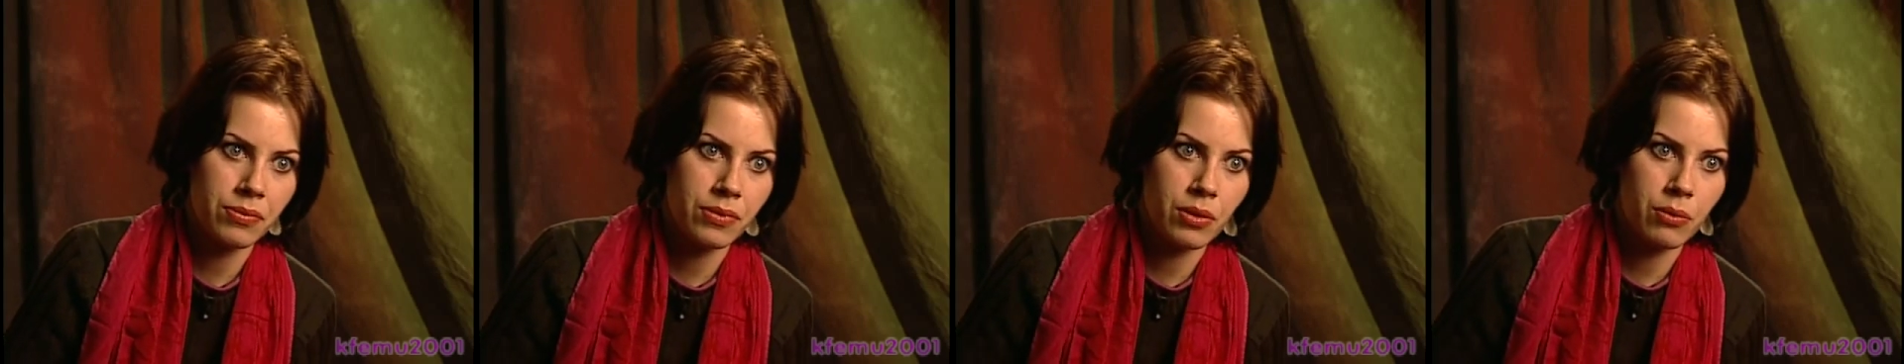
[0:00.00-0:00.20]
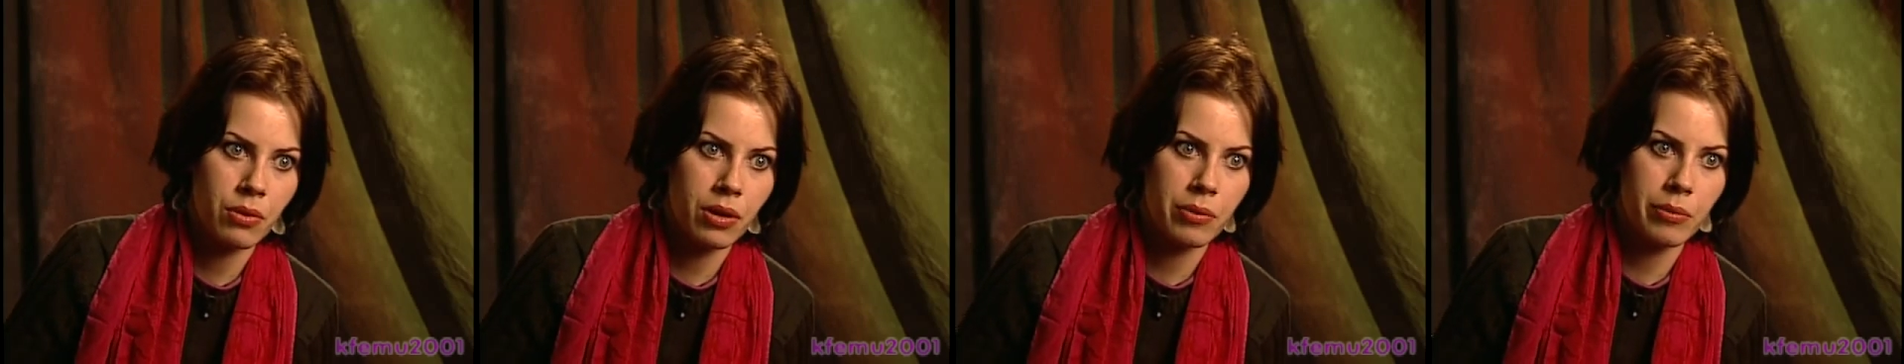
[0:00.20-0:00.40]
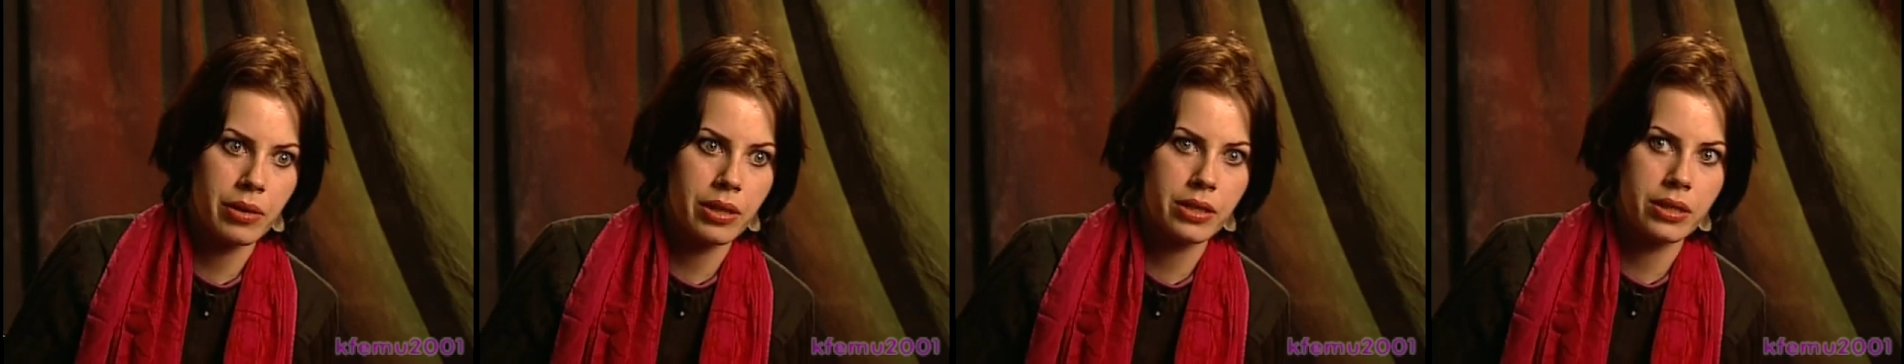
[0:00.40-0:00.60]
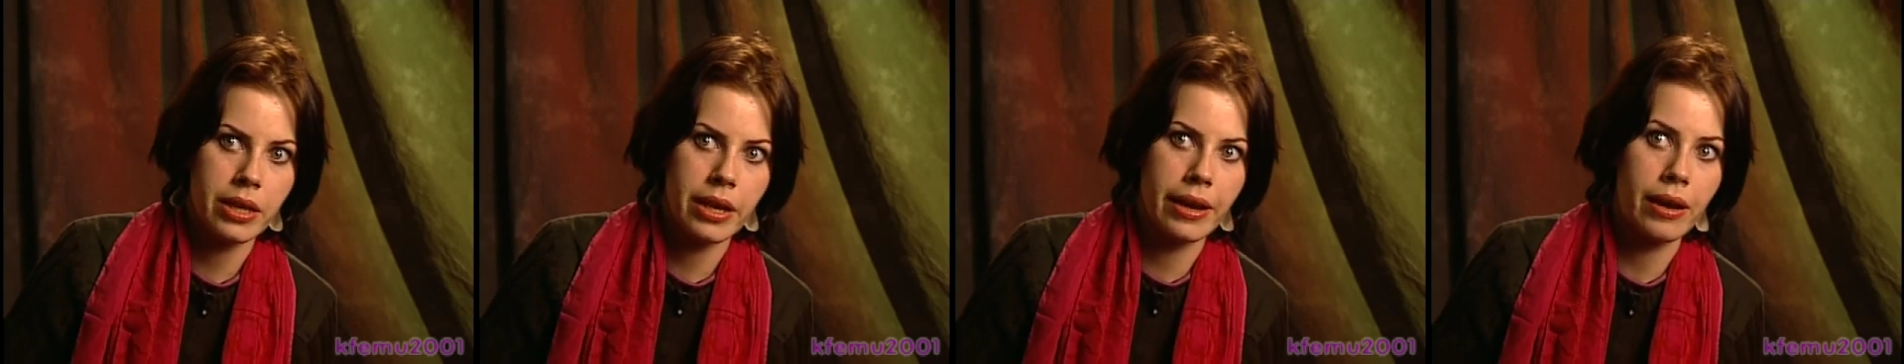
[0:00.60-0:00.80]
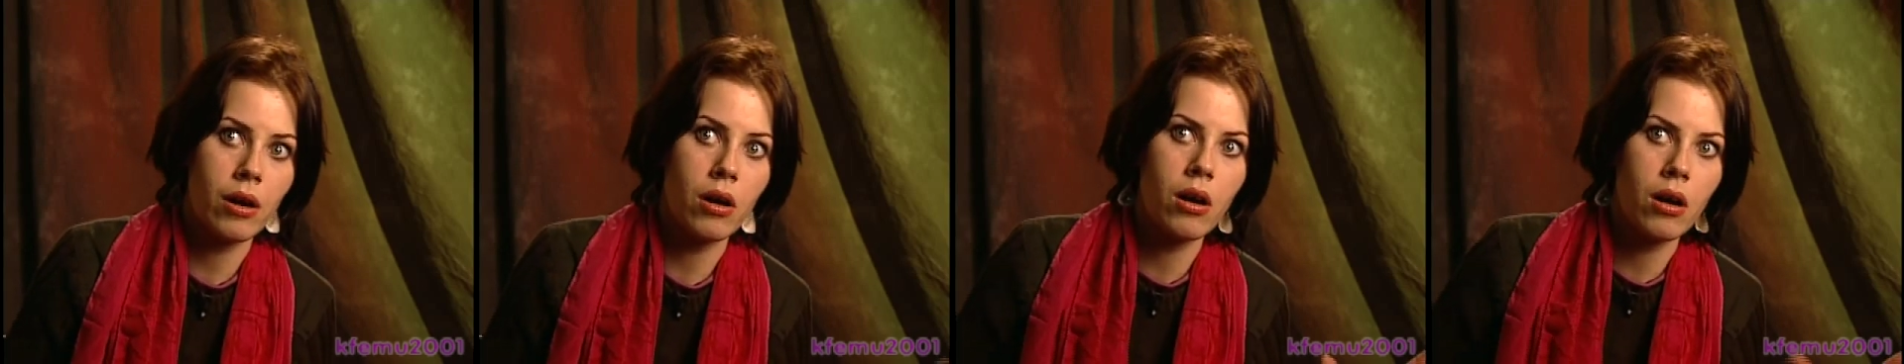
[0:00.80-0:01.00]
When we
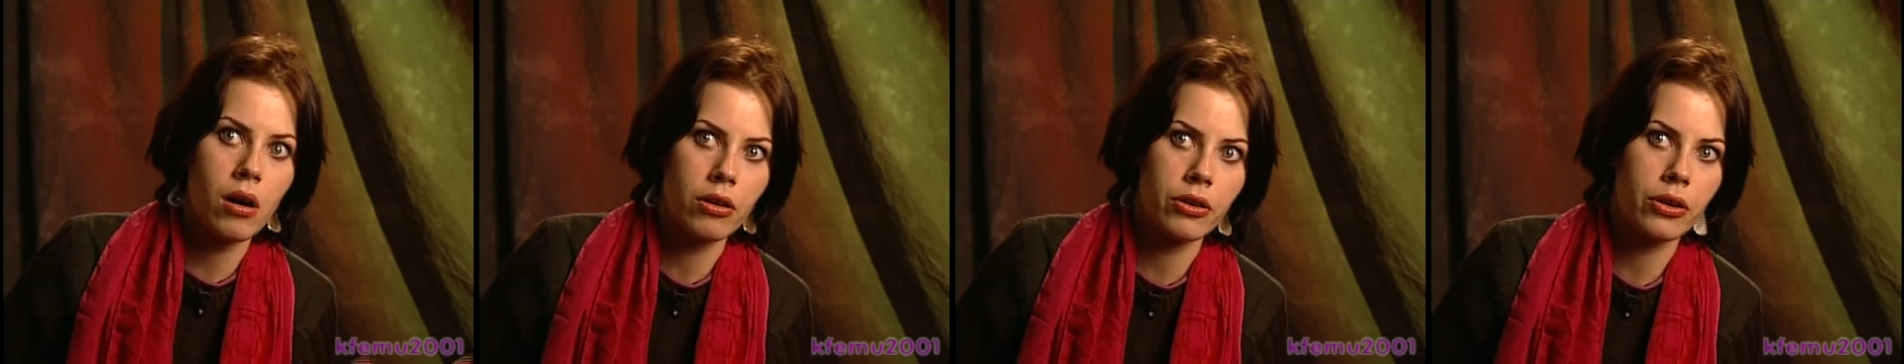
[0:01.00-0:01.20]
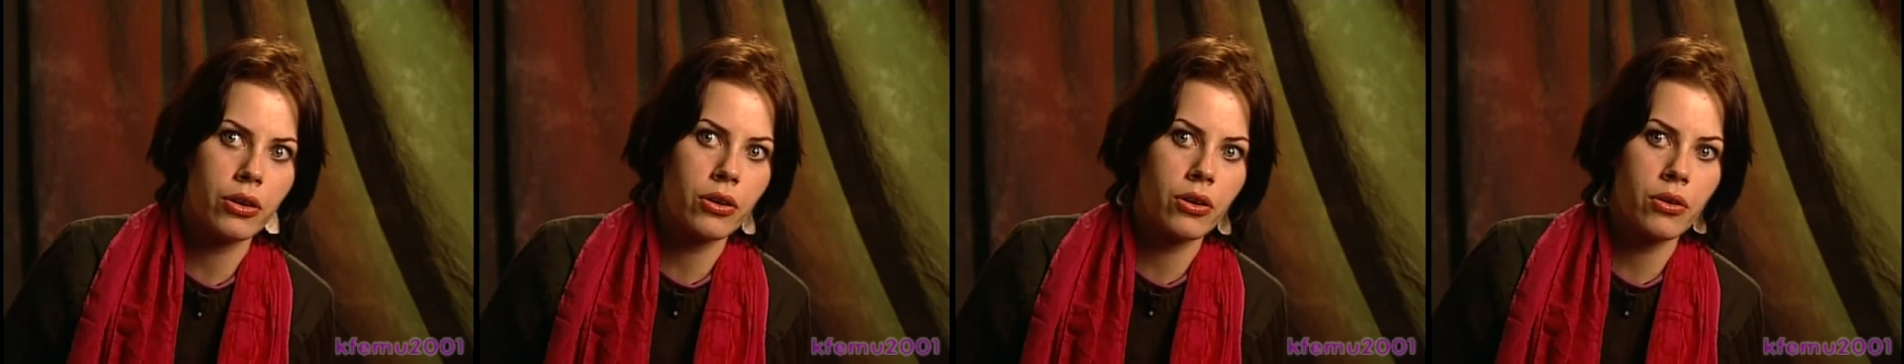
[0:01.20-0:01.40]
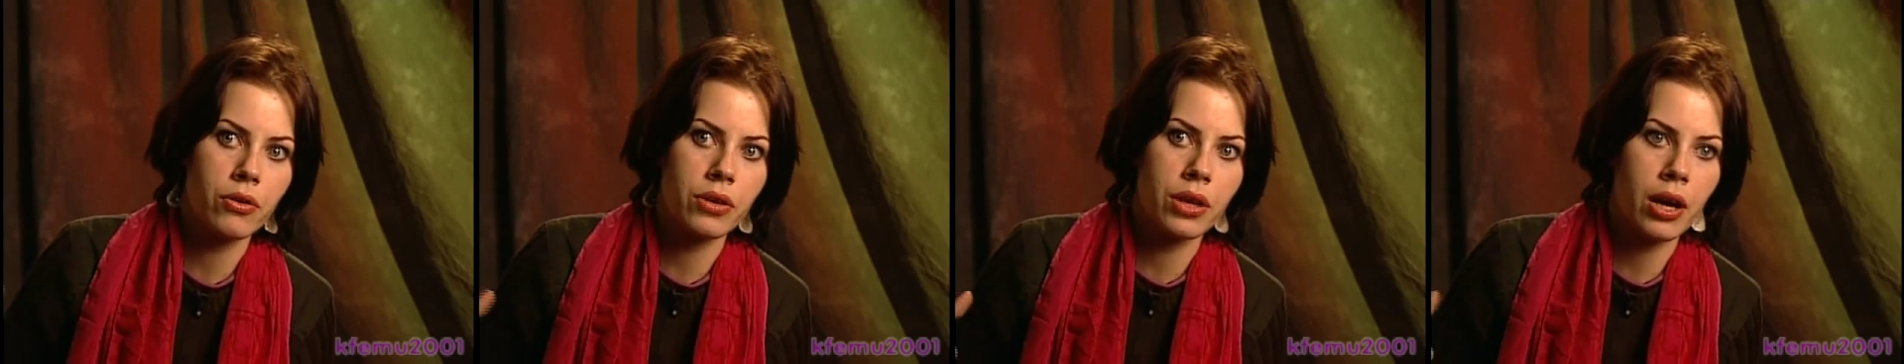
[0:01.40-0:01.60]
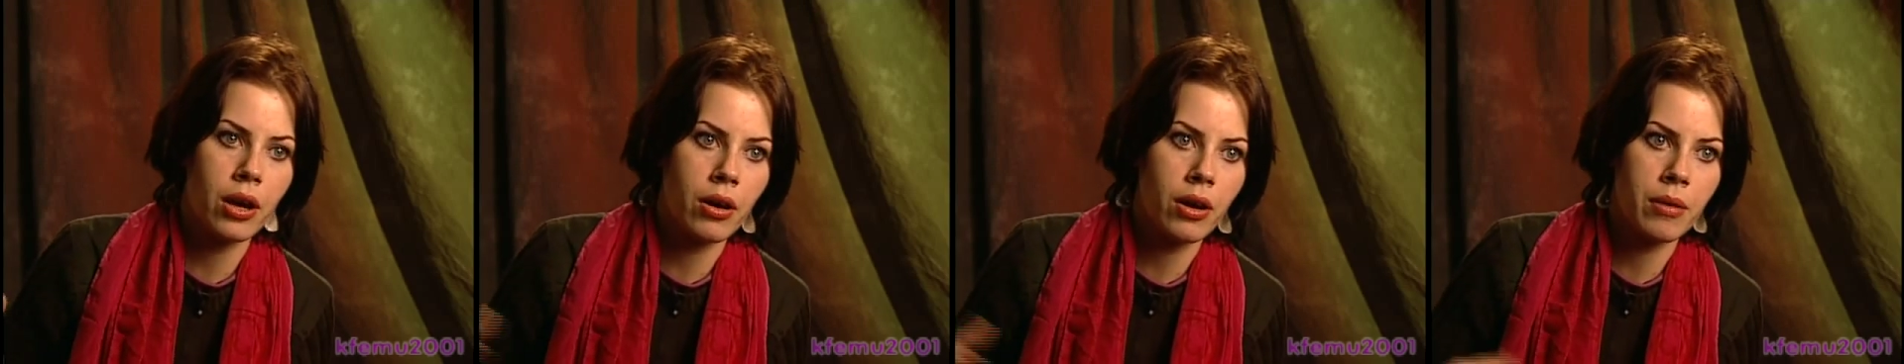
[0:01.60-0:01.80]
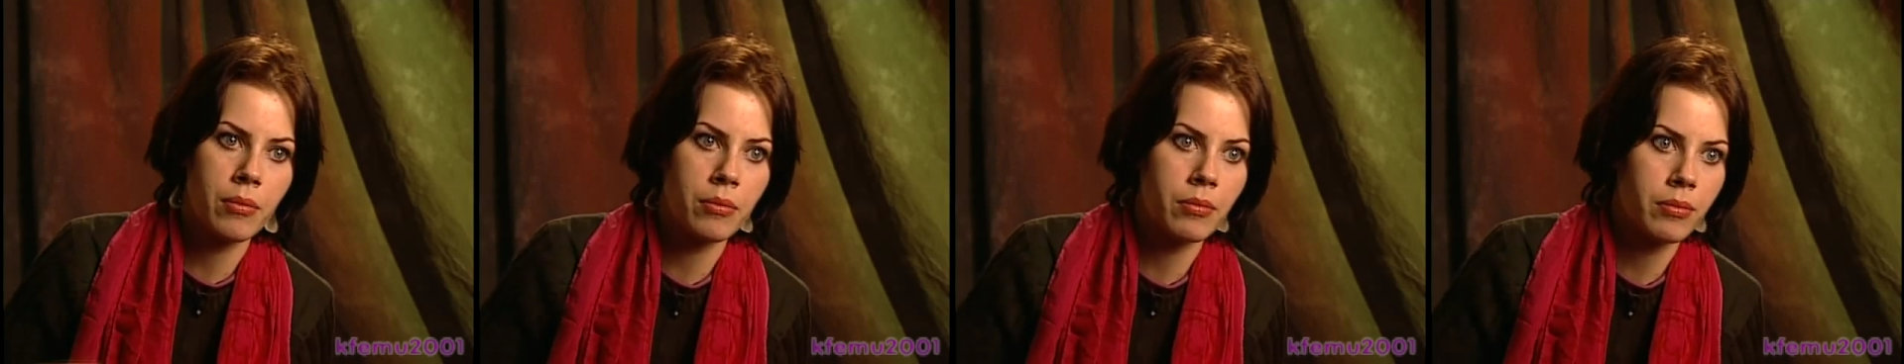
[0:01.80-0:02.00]
say, oh, you know, now
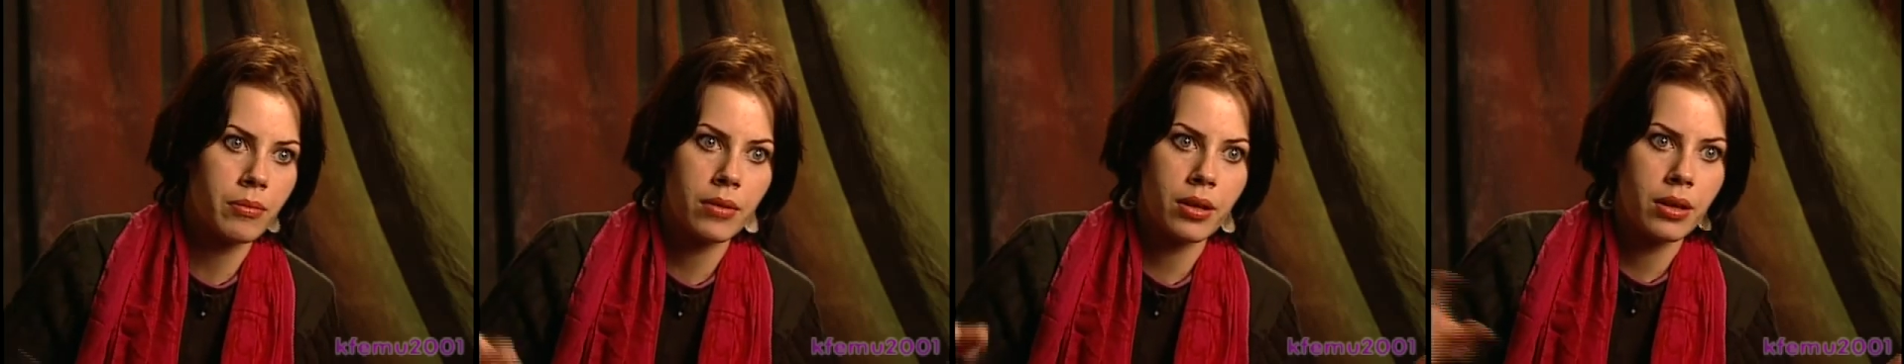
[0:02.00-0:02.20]
I'm